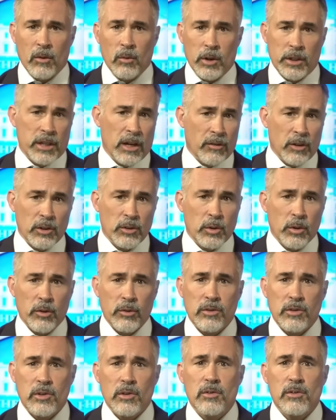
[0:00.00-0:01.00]
Whichever
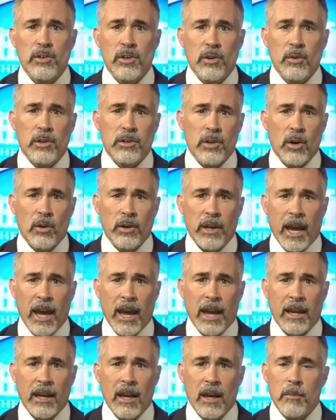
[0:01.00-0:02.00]
truth suits you is
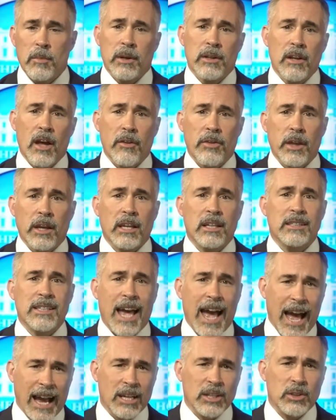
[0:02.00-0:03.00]
okay, but nothing is
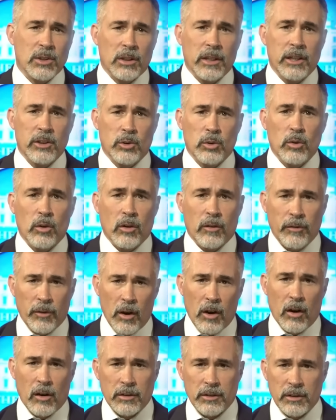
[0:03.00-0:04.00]
actually true or
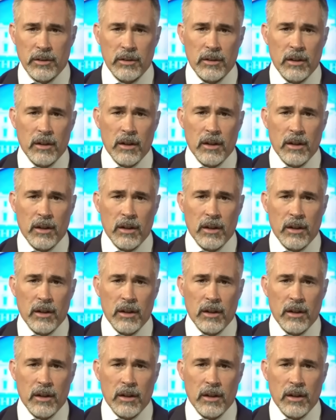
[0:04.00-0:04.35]
false.